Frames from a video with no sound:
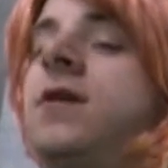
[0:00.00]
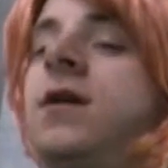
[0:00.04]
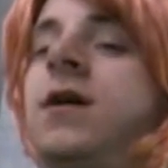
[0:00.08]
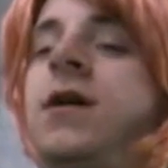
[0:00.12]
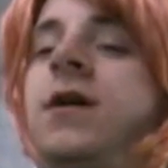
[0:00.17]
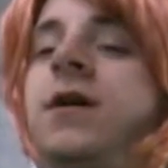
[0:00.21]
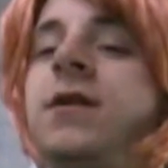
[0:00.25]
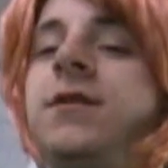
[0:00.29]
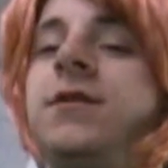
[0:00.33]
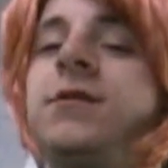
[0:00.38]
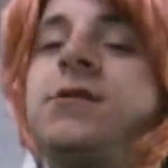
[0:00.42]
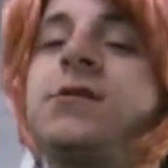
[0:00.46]

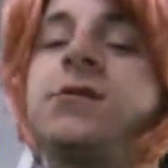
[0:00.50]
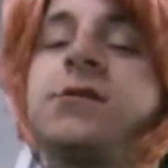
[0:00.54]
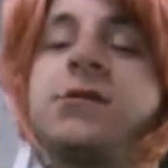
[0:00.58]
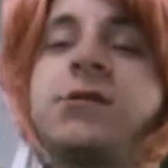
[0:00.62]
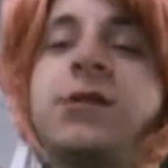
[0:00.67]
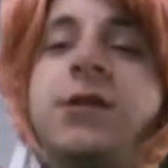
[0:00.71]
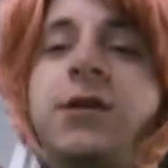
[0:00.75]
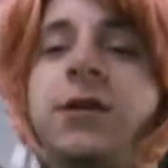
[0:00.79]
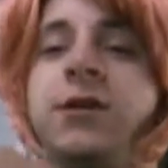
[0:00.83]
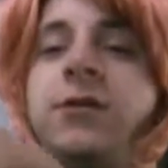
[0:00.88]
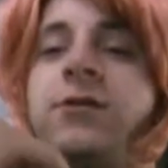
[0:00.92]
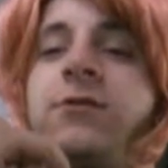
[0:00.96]
uh, this is
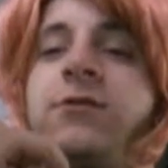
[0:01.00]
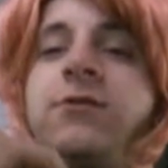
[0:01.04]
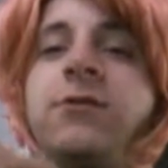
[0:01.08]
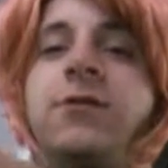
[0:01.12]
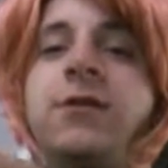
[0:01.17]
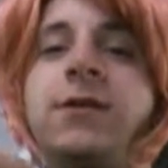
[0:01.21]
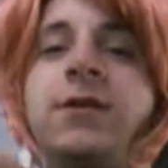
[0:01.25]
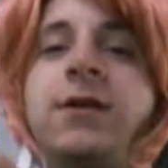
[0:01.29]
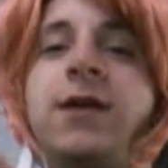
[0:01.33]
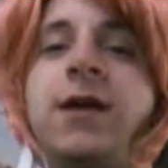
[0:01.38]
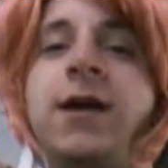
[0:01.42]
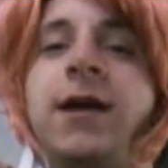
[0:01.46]
Q,
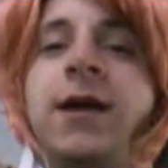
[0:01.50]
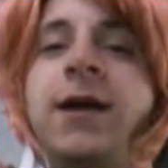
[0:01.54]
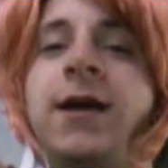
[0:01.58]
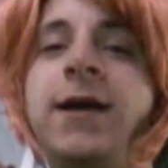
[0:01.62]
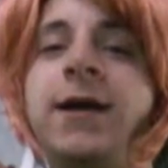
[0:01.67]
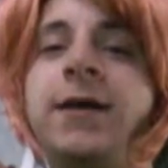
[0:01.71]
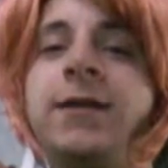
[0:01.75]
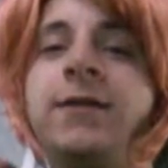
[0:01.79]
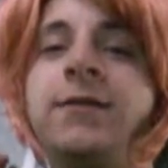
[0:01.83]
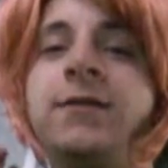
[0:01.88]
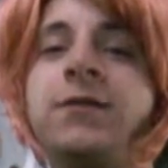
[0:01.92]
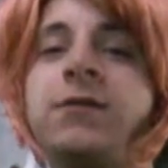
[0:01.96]

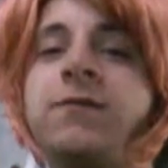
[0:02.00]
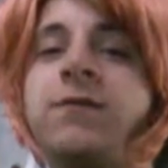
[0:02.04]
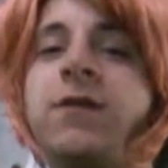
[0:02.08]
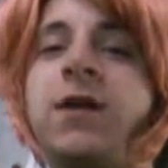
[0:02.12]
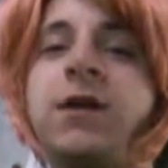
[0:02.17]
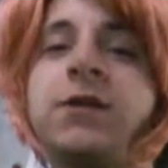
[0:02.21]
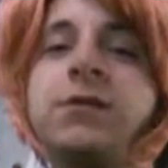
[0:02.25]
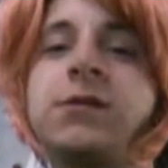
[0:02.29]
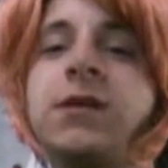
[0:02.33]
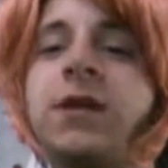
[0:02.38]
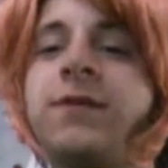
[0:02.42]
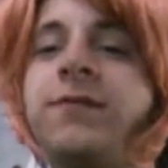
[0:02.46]
and this
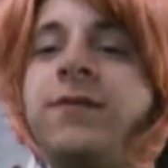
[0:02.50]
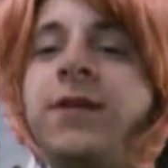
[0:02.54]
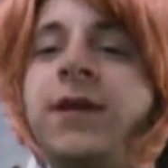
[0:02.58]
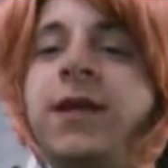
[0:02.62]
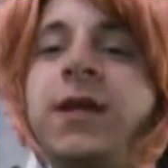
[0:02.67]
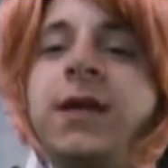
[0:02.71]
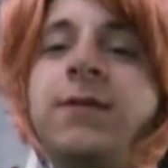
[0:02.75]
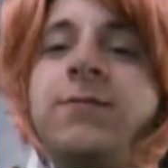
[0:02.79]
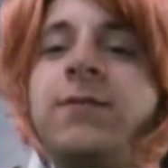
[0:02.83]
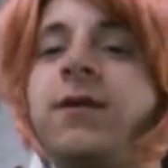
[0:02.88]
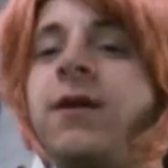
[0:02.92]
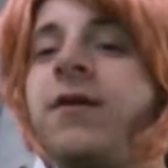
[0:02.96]
vlog doesn't have a
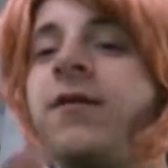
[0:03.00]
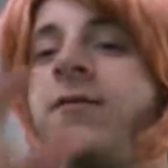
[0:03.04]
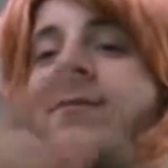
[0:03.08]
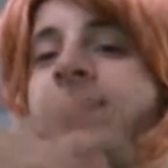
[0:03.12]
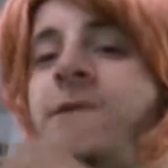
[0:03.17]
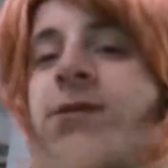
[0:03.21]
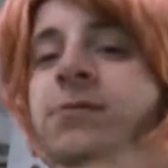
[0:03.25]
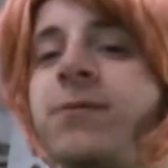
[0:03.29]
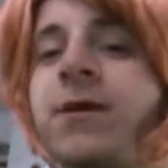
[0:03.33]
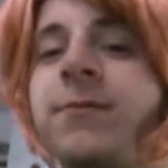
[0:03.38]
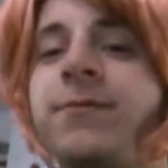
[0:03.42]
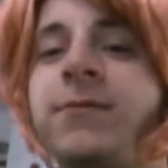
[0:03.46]
name, but I don't have a
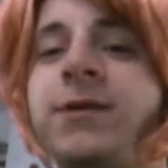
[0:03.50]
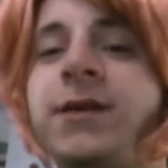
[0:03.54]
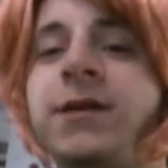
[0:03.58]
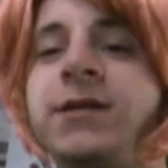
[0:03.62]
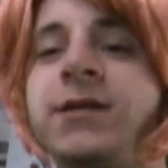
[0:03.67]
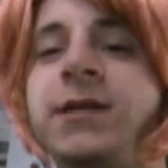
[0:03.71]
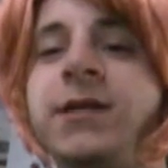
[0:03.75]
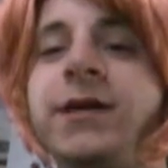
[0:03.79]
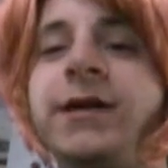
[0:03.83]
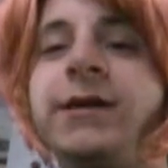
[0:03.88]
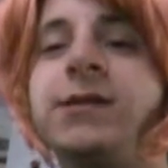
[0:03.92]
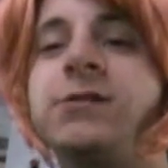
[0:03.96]
piece of paper yet
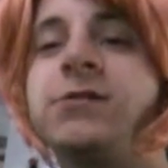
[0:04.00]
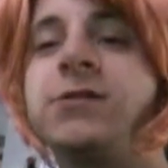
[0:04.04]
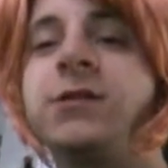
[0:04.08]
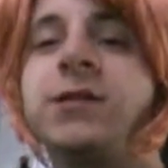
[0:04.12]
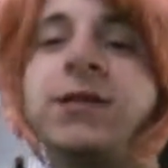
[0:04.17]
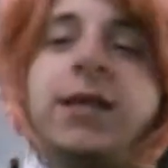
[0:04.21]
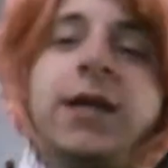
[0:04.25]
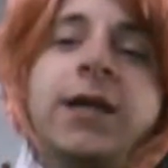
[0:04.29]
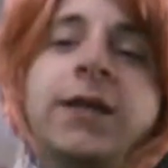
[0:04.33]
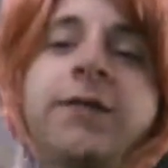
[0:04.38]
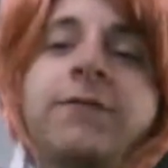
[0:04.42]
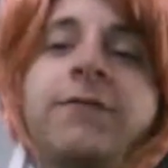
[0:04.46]
today. So
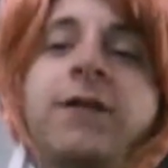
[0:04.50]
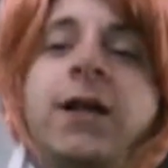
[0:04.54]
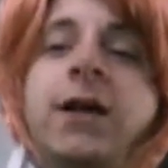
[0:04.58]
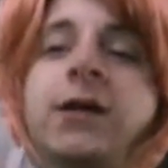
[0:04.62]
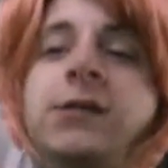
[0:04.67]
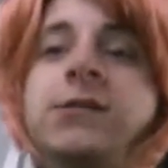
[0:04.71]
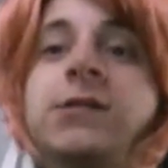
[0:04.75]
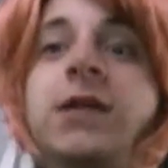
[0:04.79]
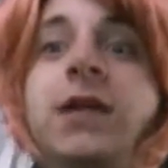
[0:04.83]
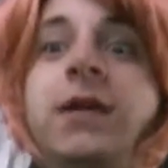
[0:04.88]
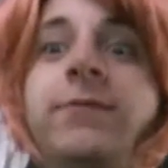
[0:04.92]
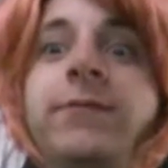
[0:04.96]
today the
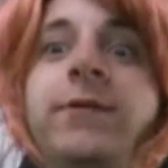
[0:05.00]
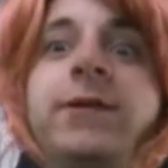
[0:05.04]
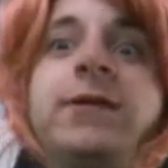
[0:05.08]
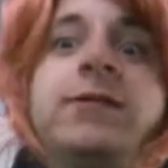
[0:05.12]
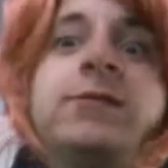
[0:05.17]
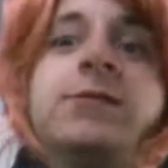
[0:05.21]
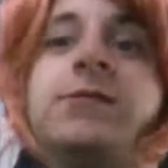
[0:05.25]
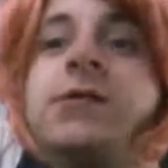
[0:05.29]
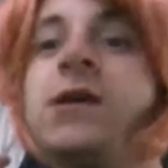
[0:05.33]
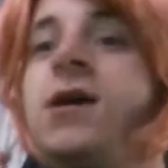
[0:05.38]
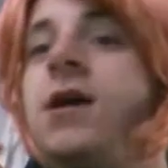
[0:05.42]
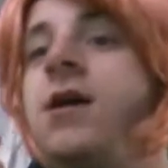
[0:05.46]
vlog's name
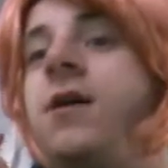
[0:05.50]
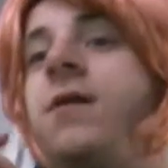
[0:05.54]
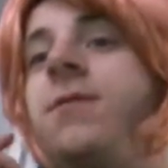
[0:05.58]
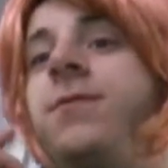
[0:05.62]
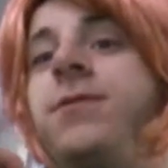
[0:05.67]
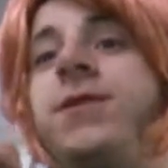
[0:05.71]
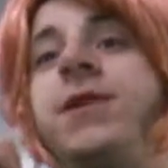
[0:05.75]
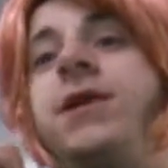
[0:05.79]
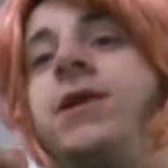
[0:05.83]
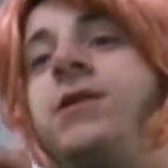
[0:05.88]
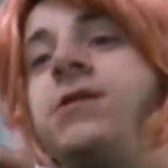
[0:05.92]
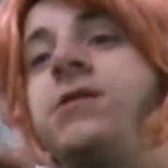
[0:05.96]
is
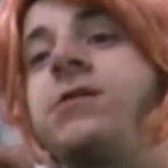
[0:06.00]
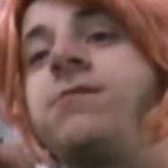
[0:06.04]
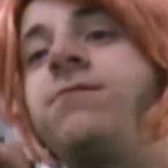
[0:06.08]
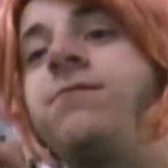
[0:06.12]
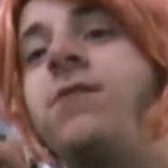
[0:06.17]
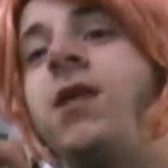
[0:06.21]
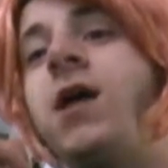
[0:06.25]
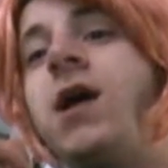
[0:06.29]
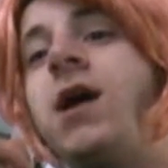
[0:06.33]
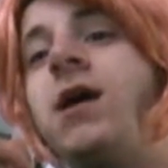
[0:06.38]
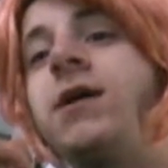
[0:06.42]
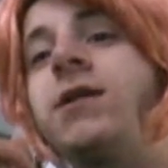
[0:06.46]
this
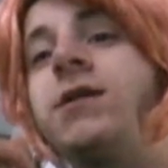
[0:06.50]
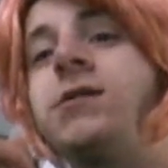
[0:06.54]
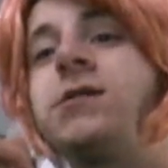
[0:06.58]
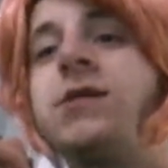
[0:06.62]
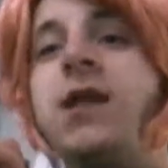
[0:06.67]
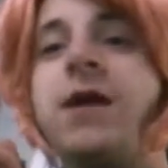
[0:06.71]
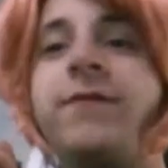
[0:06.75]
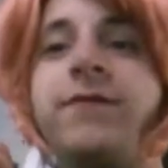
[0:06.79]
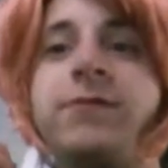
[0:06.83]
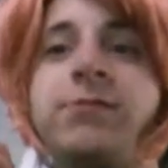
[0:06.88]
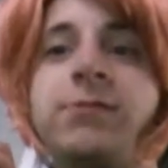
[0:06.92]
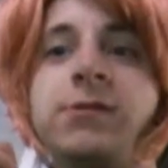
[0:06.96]
vlog doesn't
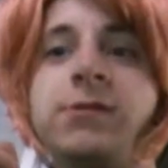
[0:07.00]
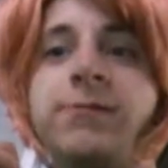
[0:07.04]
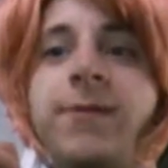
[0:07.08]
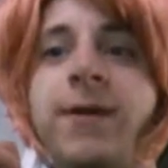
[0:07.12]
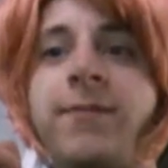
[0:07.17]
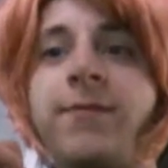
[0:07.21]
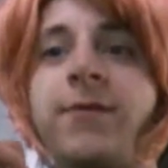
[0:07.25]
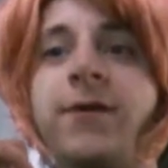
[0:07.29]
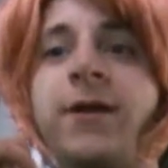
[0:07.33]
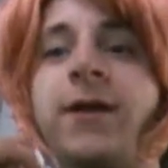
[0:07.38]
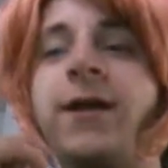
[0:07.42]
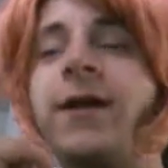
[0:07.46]
have a piece of
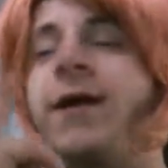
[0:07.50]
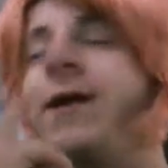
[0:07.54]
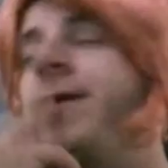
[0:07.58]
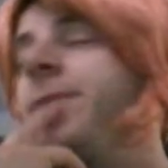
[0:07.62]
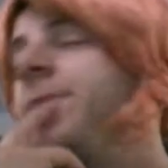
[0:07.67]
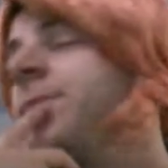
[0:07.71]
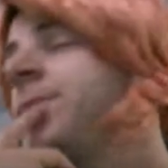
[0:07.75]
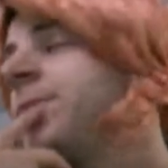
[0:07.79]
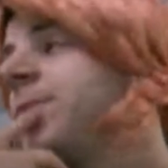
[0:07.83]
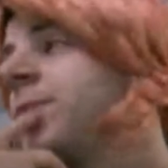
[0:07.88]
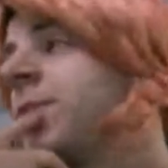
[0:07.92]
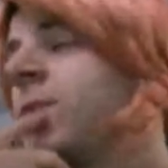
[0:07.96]
paper today,
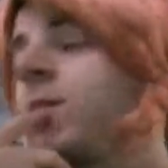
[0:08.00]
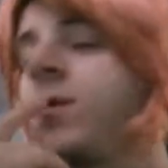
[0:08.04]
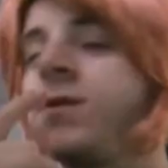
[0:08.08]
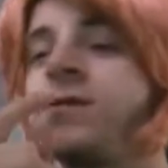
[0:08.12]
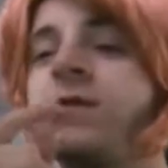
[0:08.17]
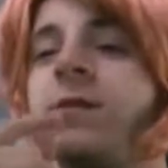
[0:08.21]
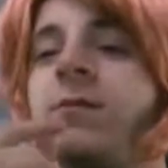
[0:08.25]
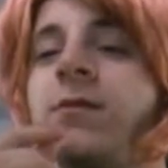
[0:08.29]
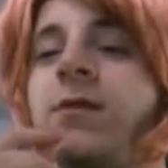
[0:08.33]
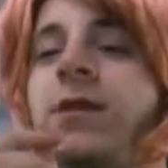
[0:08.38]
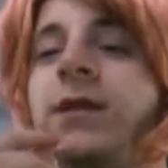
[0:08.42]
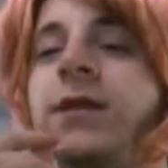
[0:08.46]
or
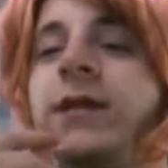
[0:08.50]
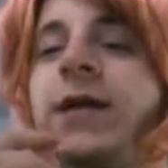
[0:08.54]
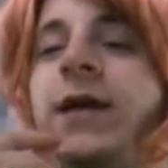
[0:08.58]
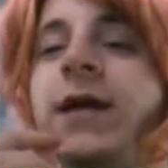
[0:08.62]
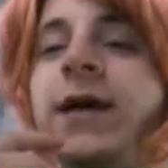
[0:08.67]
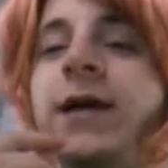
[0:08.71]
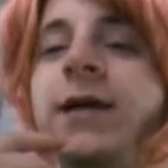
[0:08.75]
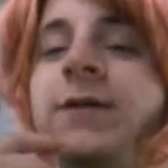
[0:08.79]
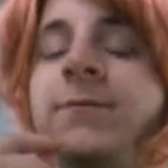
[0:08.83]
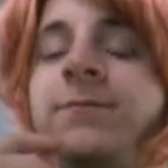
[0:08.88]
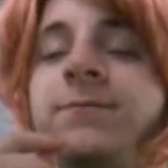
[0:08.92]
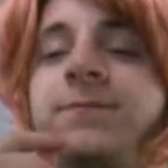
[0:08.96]
something like
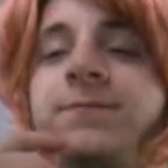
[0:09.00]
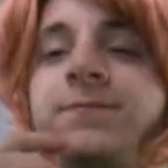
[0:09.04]
that.